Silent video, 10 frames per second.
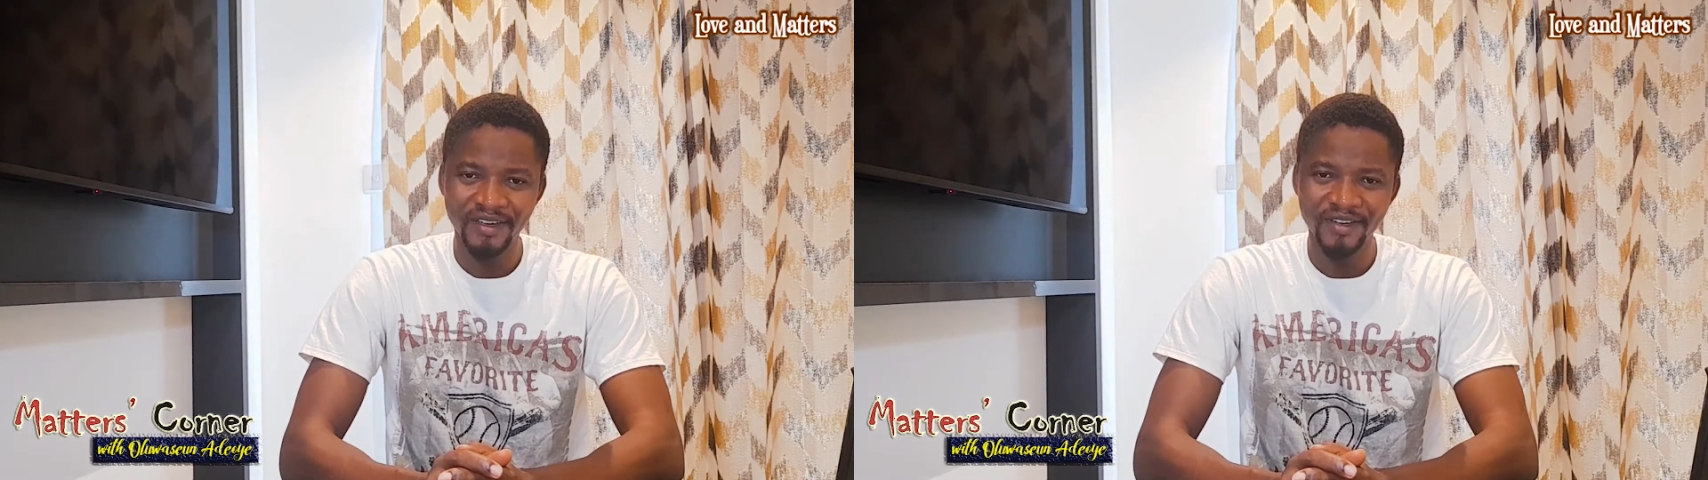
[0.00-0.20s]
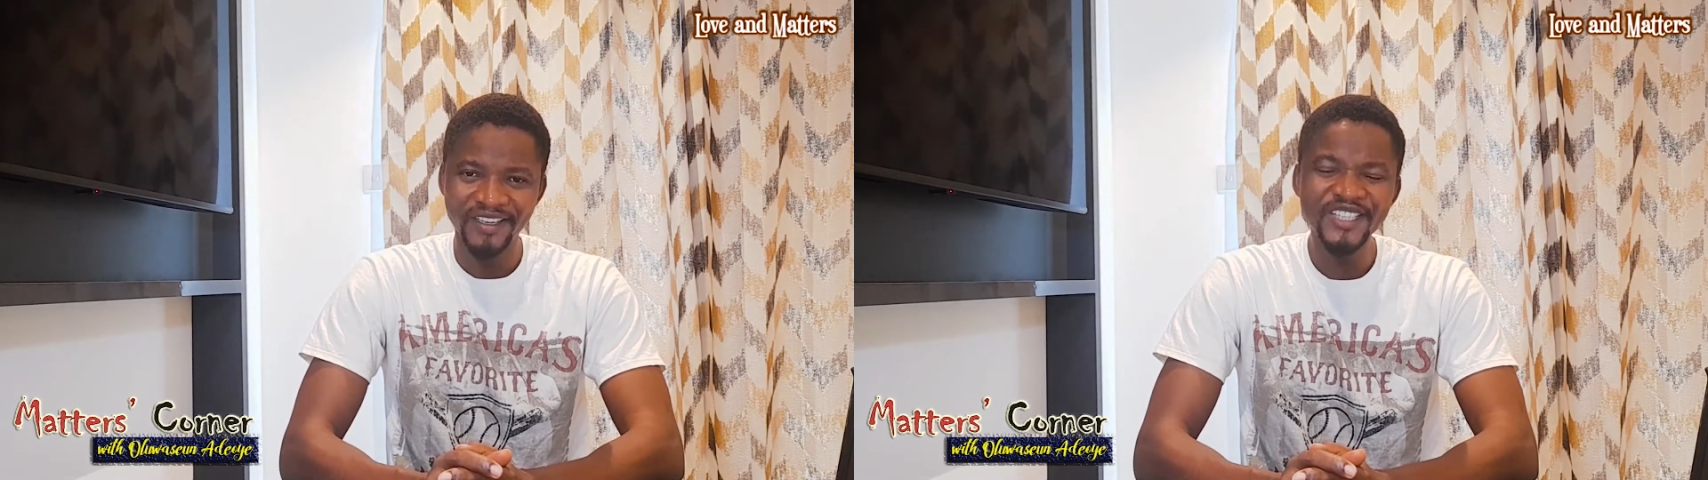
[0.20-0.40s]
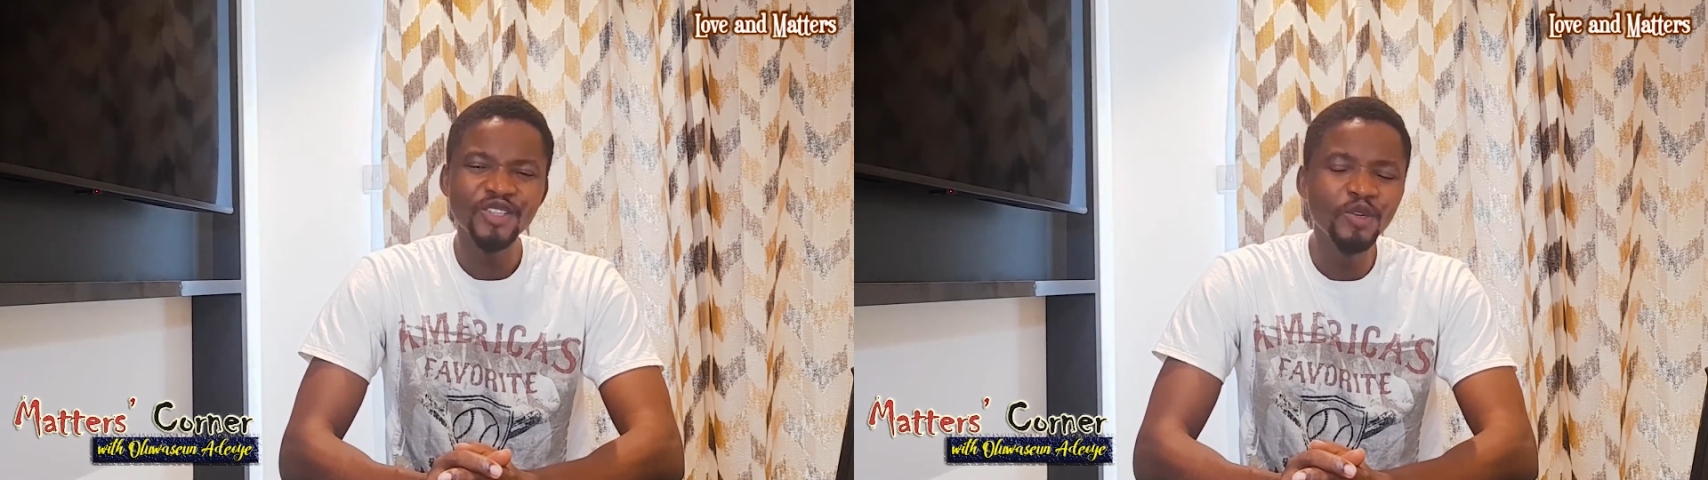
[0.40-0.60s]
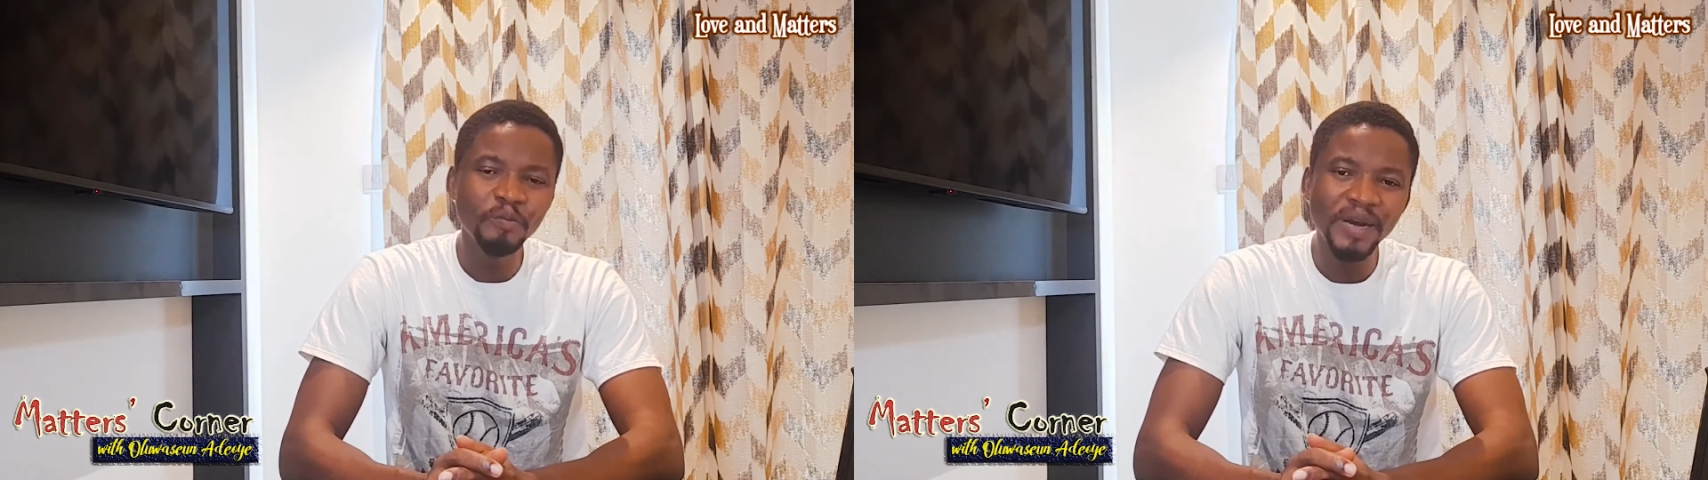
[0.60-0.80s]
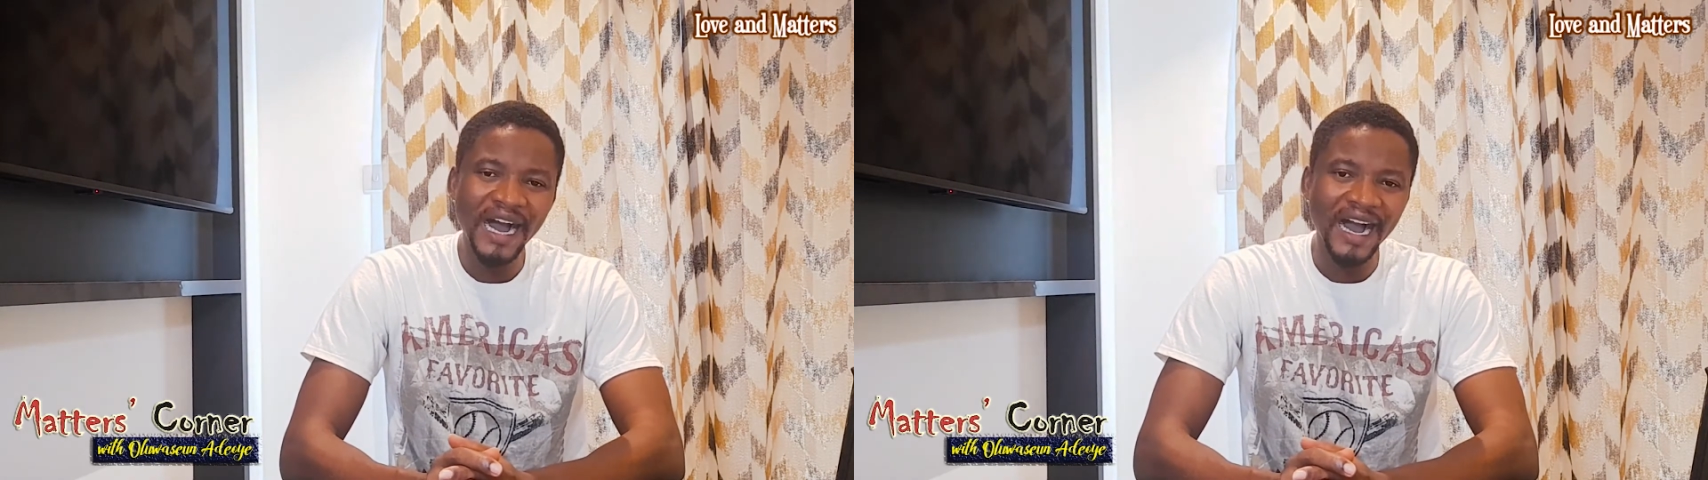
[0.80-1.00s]
Let's look
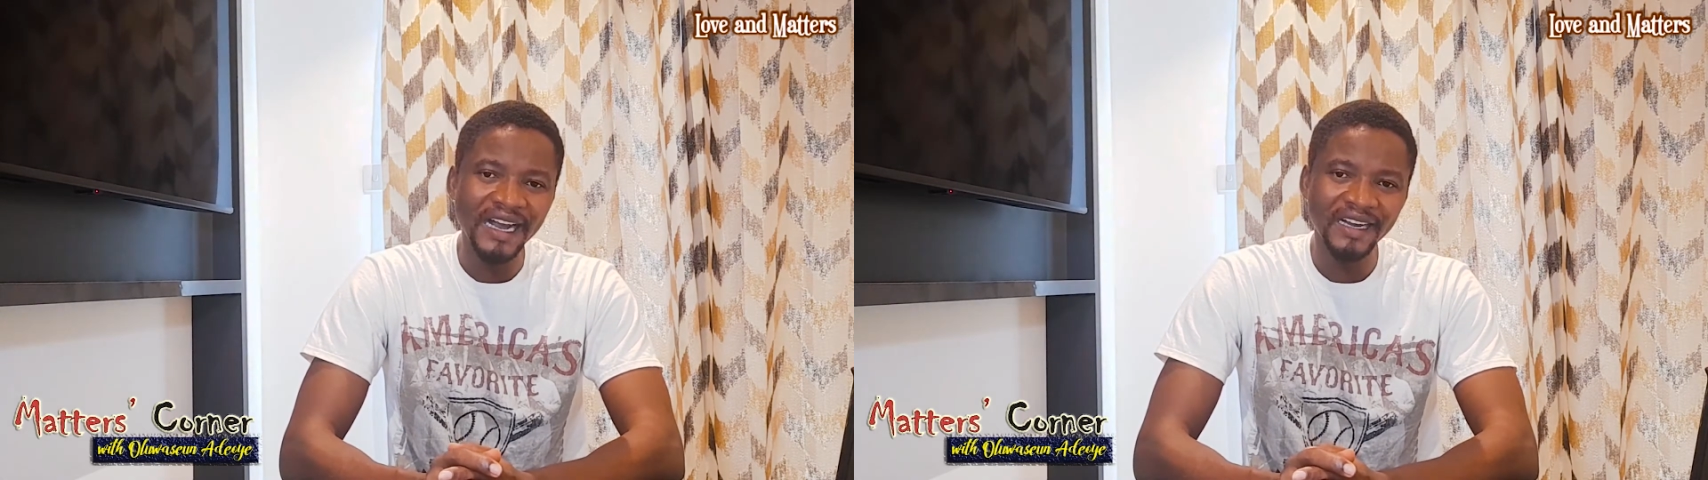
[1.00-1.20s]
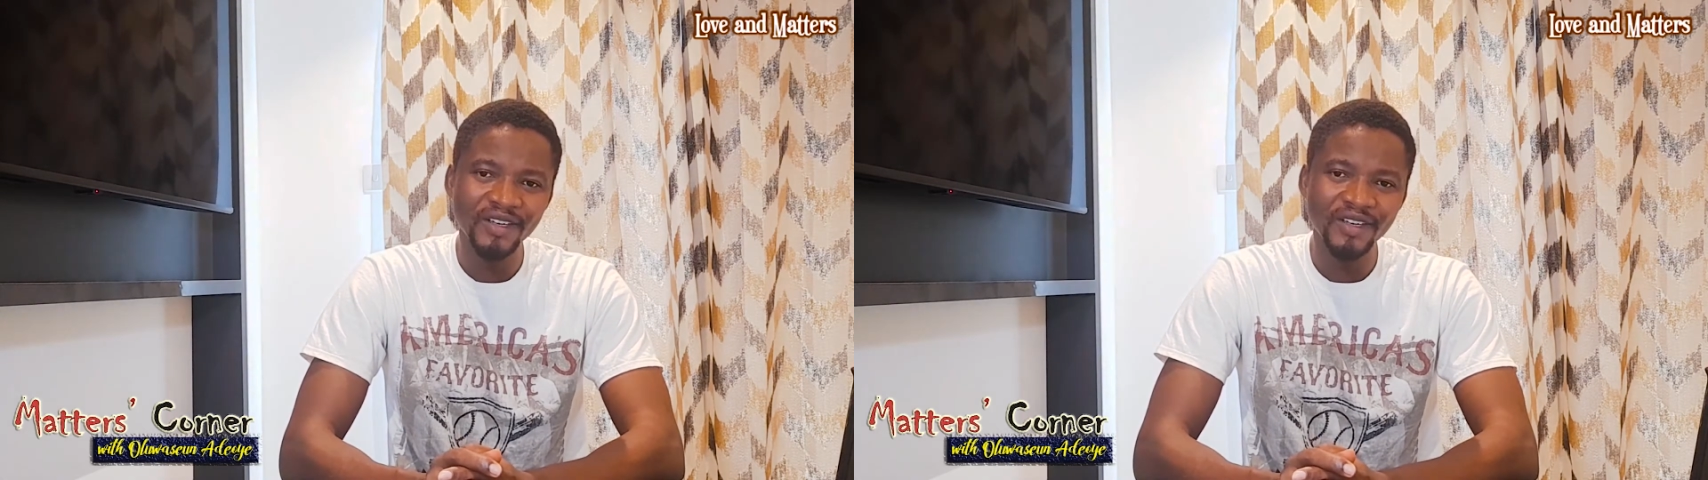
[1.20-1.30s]
back